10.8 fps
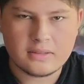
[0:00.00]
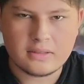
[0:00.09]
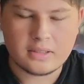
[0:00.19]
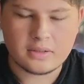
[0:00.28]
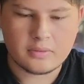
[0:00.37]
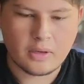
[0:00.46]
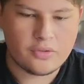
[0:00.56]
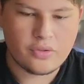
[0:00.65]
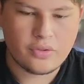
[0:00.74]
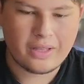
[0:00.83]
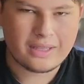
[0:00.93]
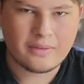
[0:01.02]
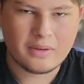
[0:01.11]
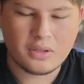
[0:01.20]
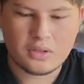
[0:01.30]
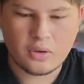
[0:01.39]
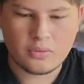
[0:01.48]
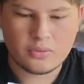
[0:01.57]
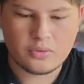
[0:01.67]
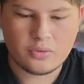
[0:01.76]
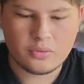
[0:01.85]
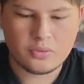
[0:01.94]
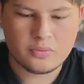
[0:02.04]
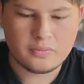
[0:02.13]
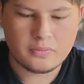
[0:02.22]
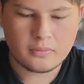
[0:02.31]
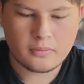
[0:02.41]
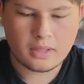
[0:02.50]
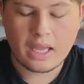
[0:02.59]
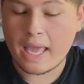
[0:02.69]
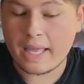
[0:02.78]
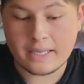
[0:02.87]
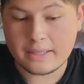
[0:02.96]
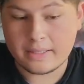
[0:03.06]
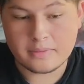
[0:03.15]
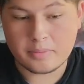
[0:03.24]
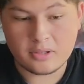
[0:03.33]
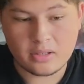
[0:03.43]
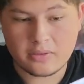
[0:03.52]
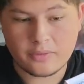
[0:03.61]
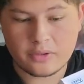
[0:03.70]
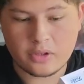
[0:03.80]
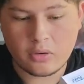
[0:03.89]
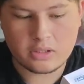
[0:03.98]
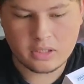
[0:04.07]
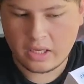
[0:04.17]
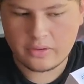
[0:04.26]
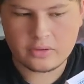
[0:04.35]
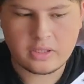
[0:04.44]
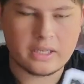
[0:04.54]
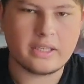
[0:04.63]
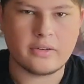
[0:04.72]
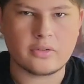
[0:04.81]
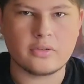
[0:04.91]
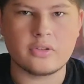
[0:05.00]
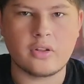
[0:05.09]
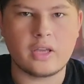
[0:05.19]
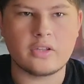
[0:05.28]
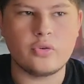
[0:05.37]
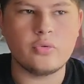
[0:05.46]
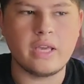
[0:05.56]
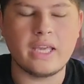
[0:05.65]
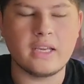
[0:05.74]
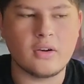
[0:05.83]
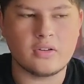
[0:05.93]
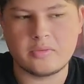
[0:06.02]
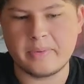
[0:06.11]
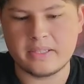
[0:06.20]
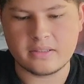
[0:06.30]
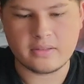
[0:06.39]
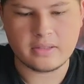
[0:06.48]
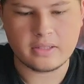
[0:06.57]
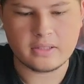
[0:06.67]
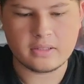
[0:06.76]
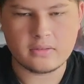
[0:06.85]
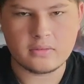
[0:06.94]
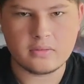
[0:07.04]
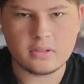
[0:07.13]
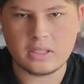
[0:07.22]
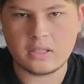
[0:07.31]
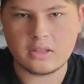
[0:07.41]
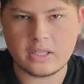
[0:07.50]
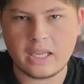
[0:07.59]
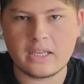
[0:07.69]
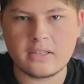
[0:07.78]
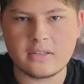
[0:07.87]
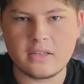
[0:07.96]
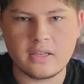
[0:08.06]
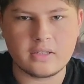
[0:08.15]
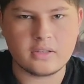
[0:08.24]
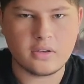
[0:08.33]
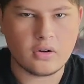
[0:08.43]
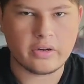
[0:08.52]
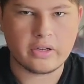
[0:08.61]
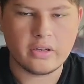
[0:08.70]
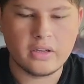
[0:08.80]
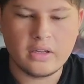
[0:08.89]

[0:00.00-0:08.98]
other than that, they really don't do anything productive for the show, because, again, they're side characters. They're like two gate guards, basically. They just sit at the gate and guard it.